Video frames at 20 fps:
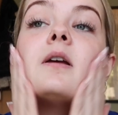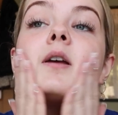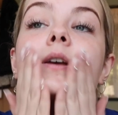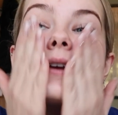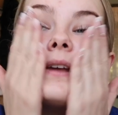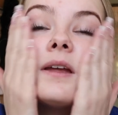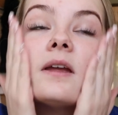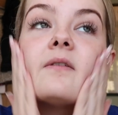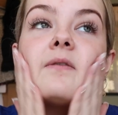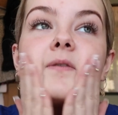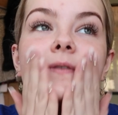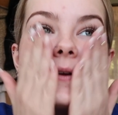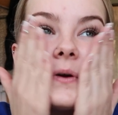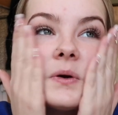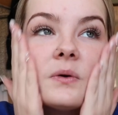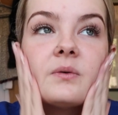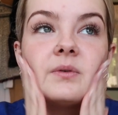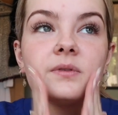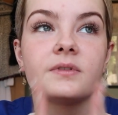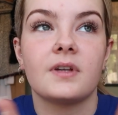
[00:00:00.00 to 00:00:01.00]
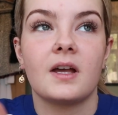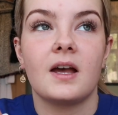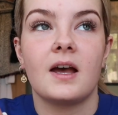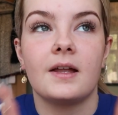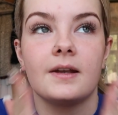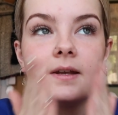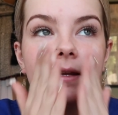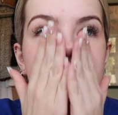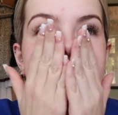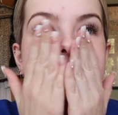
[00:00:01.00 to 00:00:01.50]
It feels,
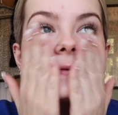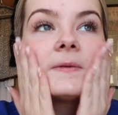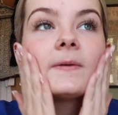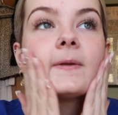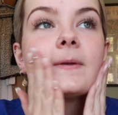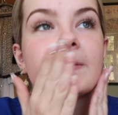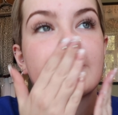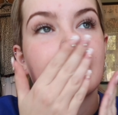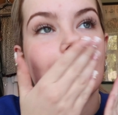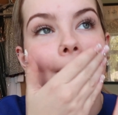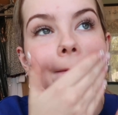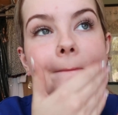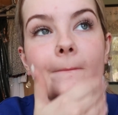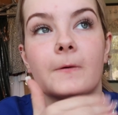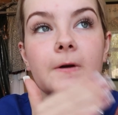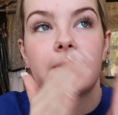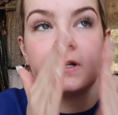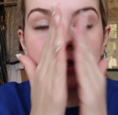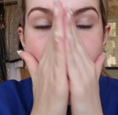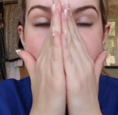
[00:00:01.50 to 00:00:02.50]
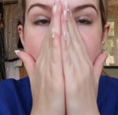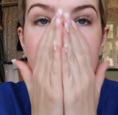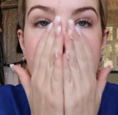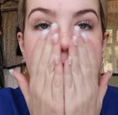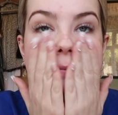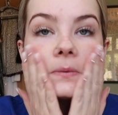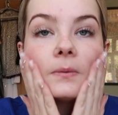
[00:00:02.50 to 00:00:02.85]
and this is going to sound really strong,